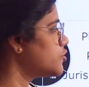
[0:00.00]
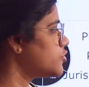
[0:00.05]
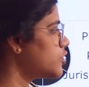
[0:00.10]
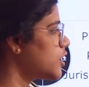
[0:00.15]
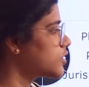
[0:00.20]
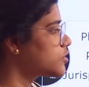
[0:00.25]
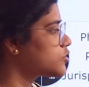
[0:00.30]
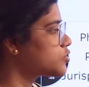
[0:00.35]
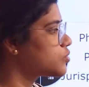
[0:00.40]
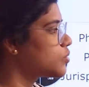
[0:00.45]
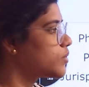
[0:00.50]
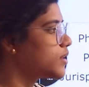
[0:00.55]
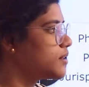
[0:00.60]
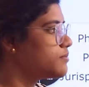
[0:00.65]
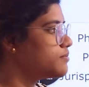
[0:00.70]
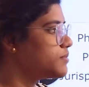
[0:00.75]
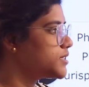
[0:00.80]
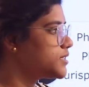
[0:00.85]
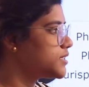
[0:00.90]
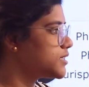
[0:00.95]
drugstore
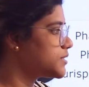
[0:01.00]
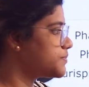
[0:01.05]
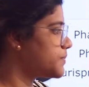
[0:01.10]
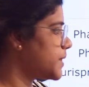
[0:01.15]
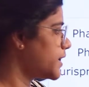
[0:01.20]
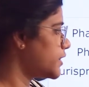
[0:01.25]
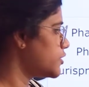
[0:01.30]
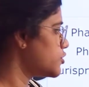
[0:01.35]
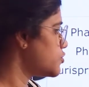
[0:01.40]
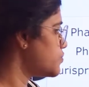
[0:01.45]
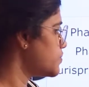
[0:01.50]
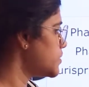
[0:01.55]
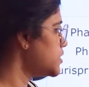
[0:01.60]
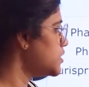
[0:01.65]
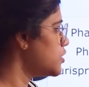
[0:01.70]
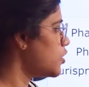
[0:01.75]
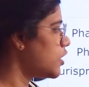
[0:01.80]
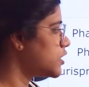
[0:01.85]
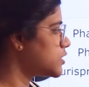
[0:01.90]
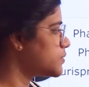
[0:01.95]
and business
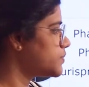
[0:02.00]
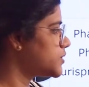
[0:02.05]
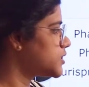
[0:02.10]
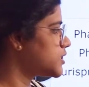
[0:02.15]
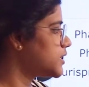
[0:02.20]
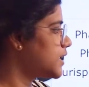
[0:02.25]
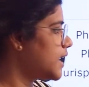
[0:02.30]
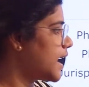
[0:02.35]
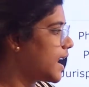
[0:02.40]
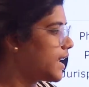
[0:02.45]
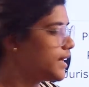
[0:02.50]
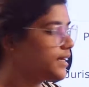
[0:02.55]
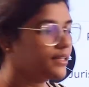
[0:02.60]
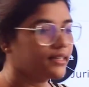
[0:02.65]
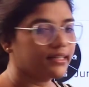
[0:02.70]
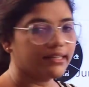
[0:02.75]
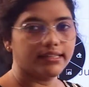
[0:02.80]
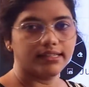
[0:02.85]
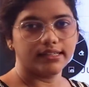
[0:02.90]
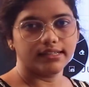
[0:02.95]
management, hospital and
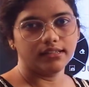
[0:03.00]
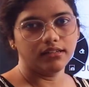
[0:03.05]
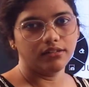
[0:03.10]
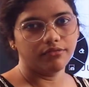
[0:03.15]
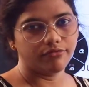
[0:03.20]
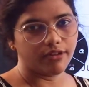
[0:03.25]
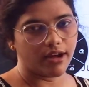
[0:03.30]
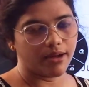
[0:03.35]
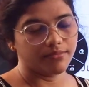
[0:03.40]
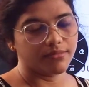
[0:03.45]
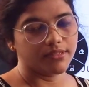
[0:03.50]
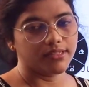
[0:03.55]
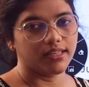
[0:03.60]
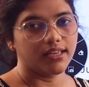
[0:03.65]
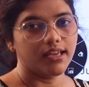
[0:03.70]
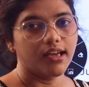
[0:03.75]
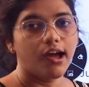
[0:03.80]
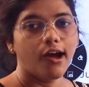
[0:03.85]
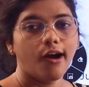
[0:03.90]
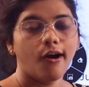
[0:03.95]
clinical
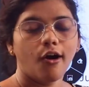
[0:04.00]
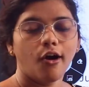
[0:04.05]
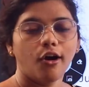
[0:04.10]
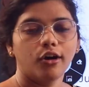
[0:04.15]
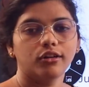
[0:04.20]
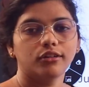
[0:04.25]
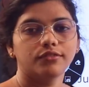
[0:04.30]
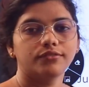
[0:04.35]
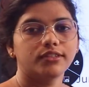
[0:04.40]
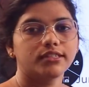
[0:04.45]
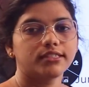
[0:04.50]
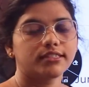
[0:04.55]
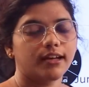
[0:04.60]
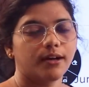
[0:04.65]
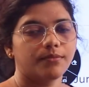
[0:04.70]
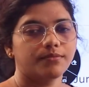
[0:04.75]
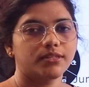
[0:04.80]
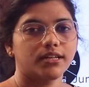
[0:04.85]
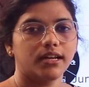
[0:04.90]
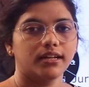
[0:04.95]
pharmacy. All of this
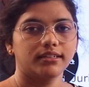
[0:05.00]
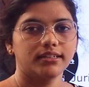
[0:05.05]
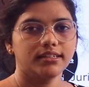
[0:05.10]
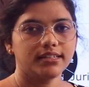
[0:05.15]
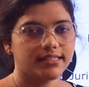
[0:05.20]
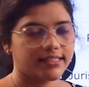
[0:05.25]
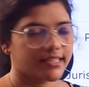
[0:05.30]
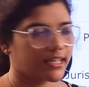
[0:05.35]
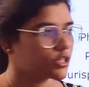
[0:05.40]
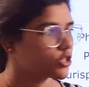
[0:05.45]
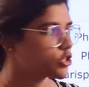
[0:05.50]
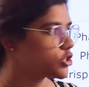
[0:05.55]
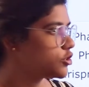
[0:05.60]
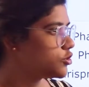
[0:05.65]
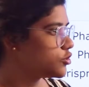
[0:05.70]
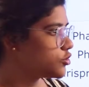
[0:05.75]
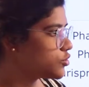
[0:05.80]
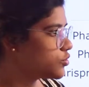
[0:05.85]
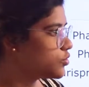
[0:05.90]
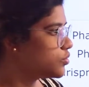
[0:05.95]
comes under
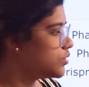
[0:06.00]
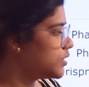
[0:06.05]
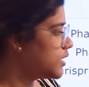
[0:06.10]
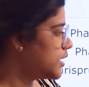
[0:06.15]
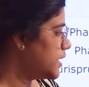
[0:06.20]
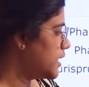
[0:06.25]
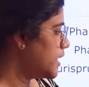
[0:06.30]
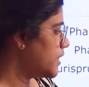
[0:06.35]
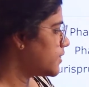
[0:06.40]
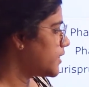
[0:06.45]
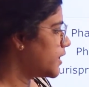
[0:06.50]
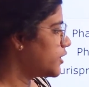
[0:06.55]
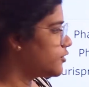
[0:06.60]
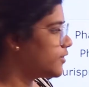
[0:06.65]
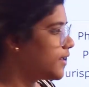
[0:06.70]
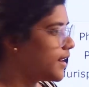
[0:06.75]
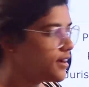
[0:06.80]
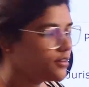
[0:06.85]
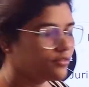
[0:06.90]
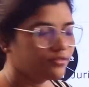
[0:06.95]
section 2. Then
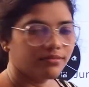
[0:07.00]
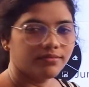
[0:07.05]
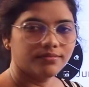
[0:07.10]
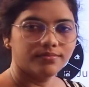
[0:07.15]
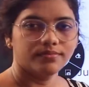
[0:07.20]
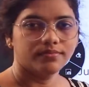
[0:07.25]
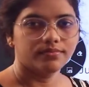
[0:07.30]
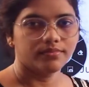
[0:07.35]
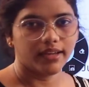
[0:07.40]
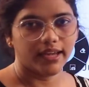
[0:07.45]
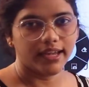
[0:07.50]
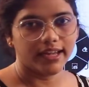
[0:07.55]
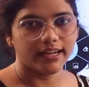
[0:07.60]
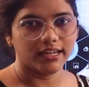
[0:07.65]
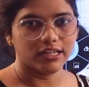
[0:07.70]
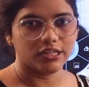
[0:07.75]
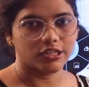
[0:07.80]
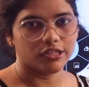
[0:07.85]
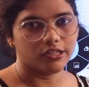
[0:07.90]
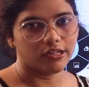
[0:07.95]
you have
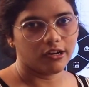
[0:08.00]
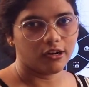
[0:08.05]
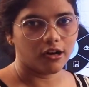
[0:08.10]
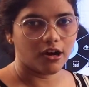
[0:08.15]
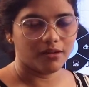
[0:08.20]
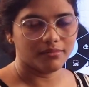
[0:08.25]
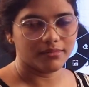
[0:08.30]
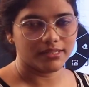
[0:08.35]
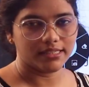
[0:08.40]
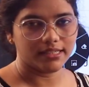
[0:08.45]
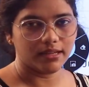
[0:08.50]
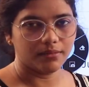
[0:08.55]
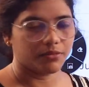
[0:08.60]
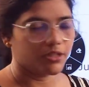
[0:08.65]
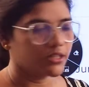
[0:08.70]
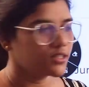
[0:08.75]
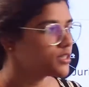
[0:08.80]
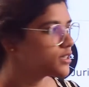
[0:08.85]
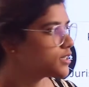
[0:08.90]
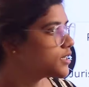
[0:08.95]
English, a common
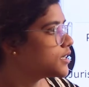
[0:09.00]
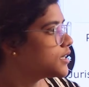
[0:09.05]
subject.